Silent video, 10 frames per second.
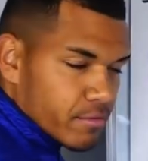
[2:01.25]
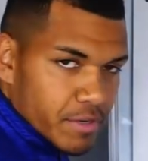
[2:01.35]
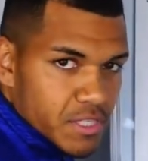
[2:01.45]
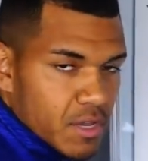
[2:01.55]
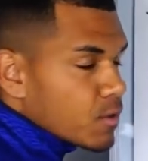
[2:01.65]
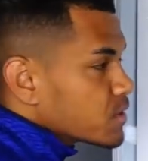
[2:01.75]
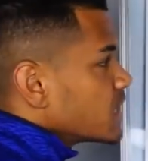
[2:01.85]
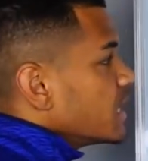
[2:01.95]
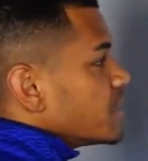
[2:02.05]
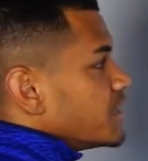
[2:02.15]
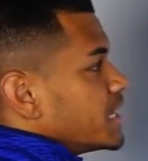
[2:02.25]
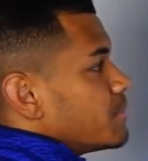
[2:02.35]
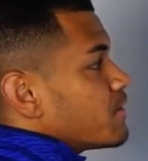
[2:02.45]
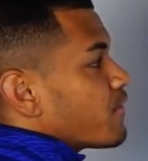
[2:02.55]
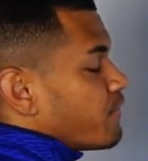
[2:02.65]
results, you need to
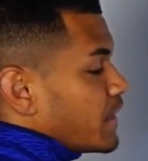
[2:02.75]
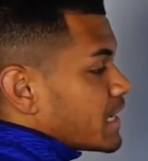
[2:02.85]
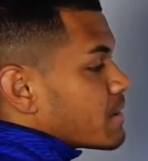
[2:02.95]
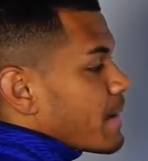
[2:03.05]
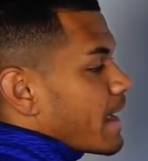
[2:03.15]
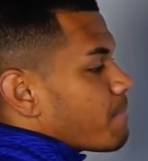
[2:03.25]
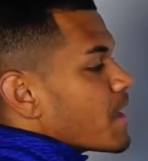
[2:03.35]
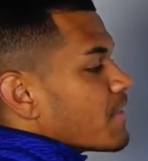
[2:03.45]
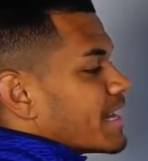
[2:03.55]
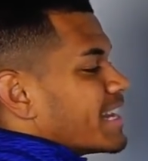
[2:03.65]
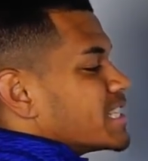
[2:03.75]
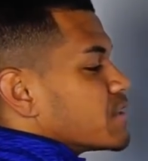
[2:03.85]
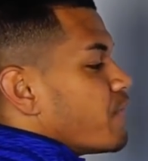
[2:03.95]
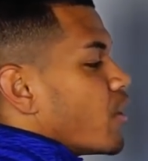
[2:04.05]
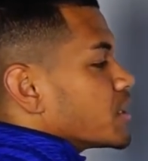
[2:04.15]
be thinking about that it is
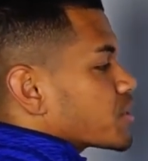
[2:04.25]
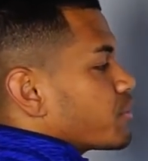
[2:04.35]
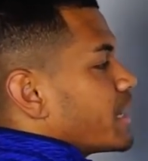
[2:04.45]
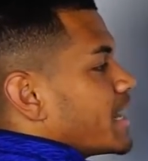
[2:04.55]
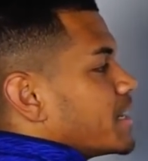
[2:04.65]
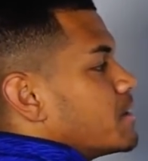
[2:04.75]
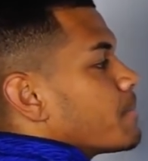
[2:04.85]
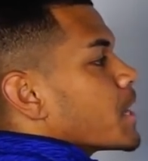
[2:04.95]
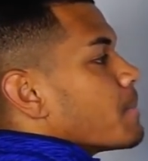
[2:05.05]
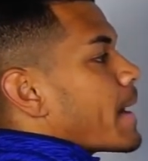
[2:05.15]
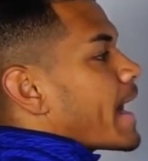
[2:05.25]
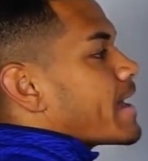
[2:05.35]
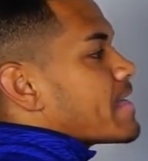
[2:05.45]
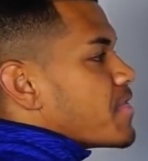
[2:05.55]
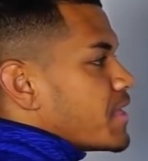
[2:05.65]
first created
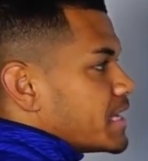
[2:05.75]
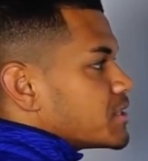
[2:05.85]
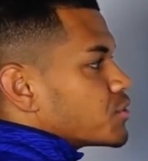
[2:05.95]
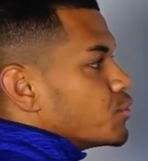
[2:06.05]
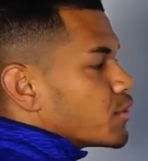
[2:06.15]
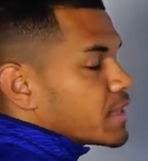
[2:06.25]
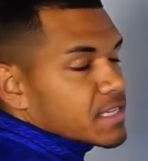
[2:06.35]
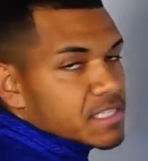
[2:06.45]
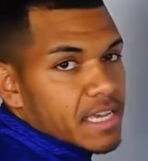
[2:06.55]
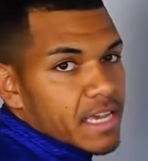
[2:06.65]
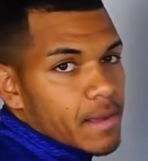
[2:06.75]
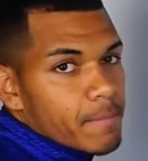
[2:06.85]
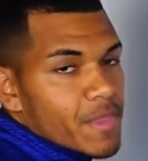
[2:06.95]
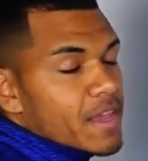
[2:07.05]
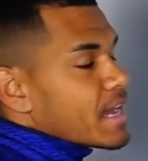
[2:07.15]
by these two things here.
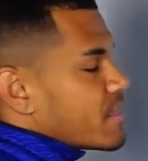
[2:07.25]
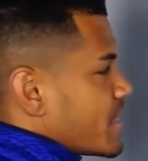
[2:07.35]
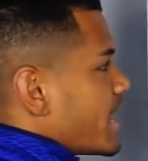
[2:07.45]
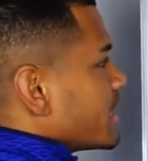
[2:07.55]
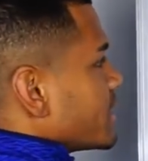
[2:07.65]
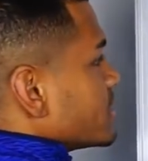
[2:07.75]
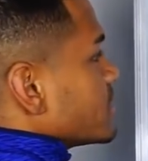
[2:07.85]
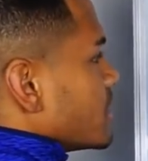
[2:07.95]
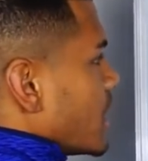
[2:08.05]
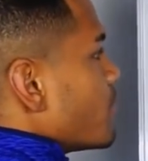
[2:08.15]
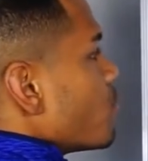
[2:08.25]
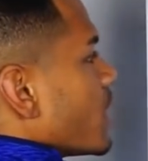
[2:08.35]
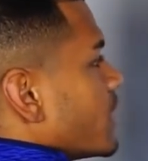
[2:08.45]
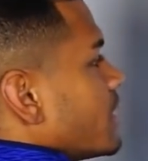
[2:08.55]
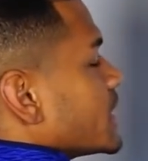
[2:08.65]
And that is, number
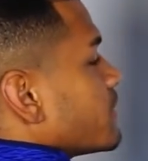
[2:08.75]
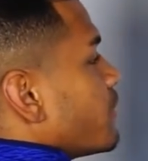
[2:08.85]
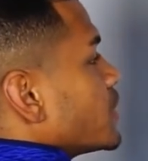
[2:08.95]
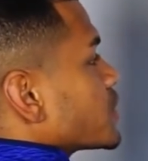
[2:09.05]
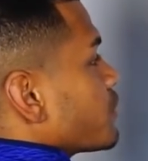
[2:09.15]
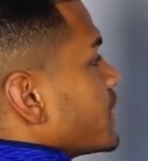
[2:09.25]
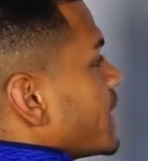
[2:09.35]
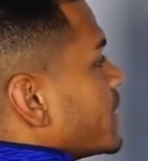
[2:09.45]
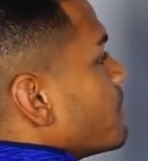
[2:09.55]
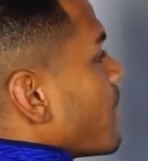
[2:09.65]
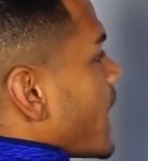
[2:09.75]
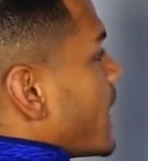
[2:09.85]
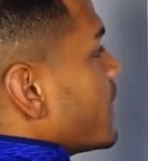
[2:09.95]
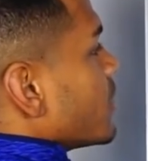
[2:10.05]
one, it's first created by